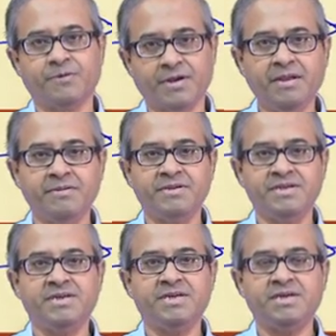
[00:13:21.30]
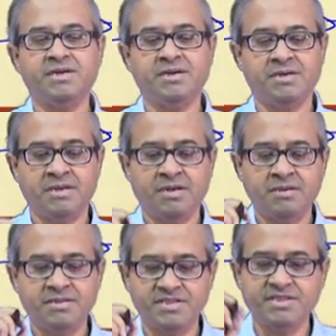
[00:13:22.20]
Okay.
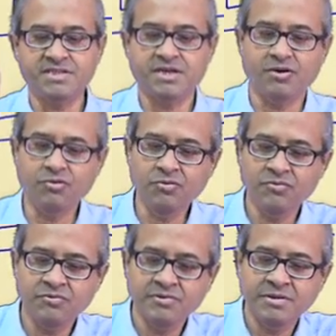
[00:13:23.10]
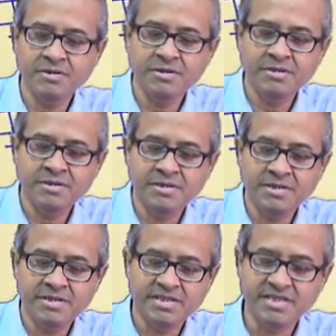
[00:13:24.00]
This is how
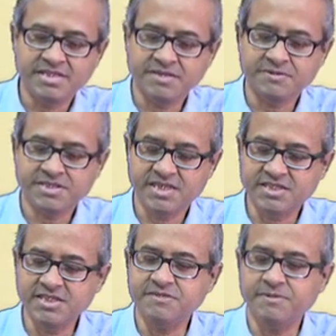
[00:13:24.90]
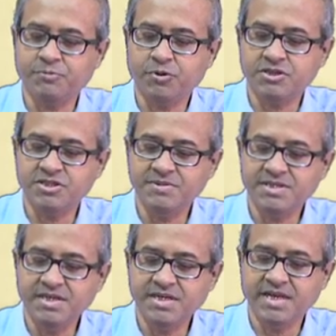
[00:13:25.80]
the su successive approximation